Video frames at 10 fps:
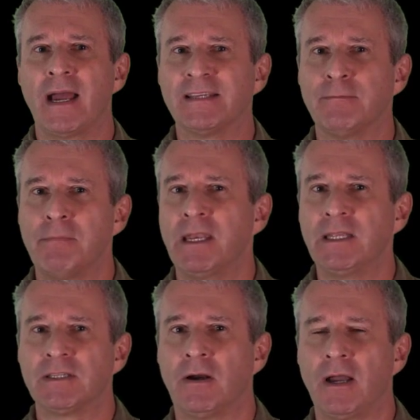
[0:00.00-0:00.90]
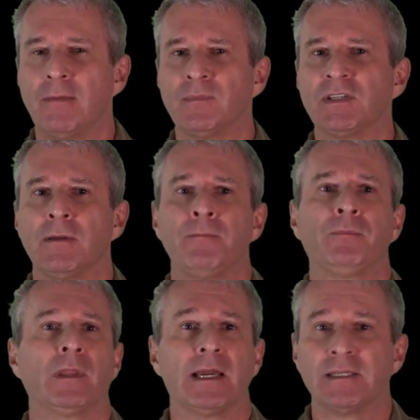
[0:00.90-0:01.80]
as many times
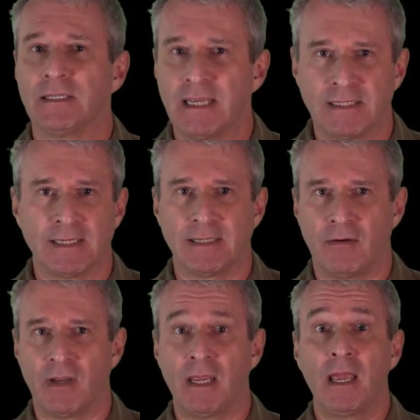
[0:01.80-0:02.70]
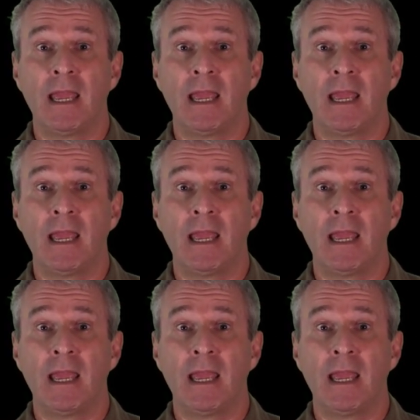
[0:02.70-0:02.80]
as necessary.